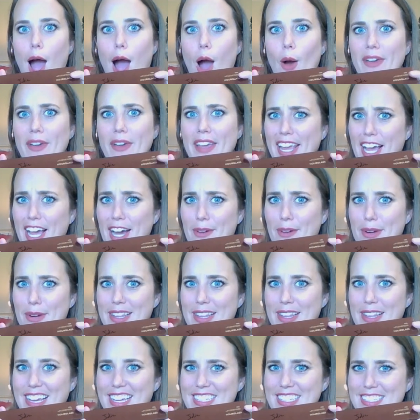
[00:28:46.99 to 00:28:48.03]
Okay,
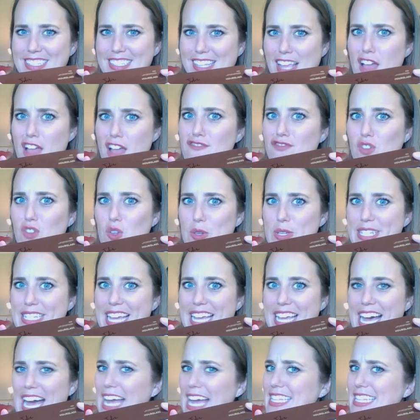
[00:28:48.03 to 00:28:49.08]
hourglass, full
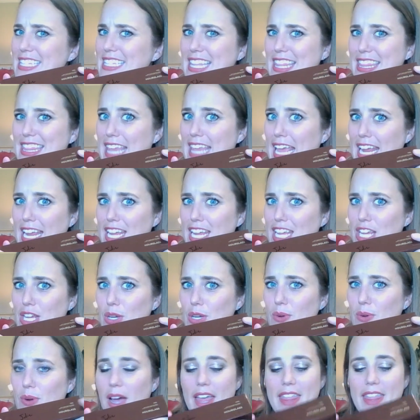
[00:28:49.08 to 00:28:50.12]
size. Thank
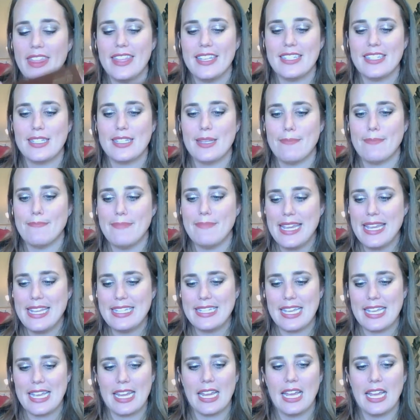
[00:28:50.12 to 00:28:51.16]
you. This is
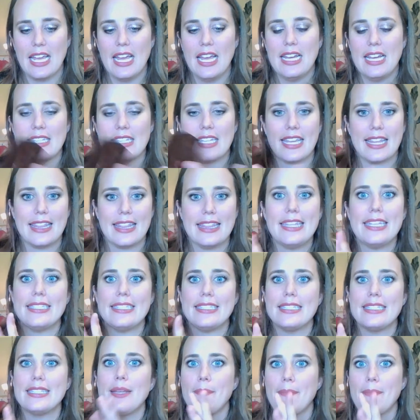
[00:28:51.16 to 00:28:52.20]
amazing. Like, this
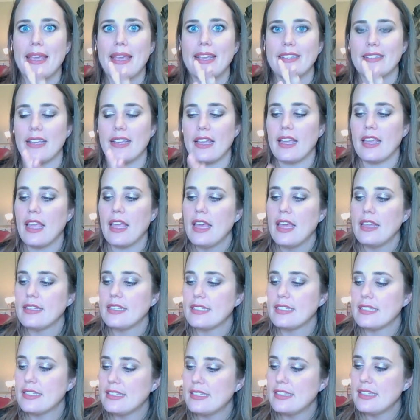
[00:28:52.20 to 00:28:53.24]
is amazing.
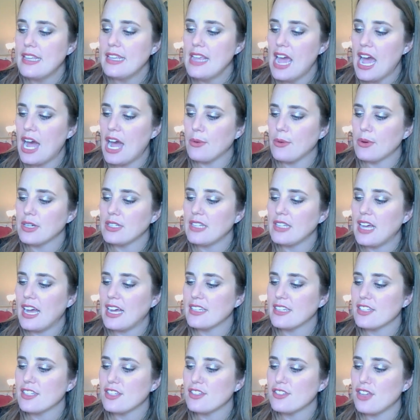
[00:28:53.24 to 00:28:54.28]
This is the
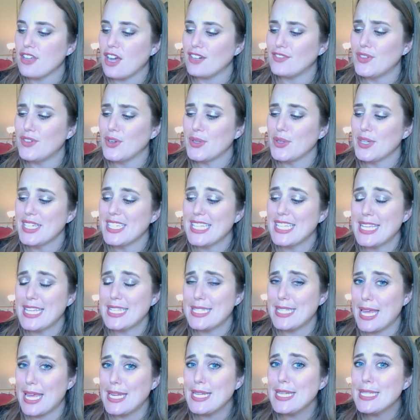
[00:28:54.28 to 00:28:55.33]
Hourglass Soft Focus
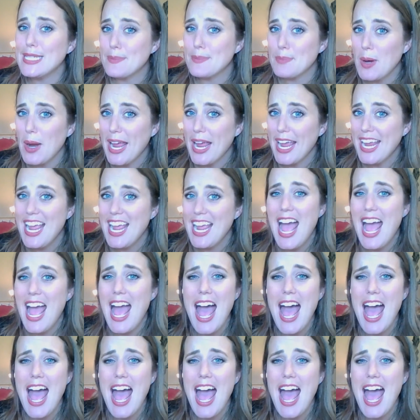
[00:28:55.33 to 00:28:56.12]
Setting Spray.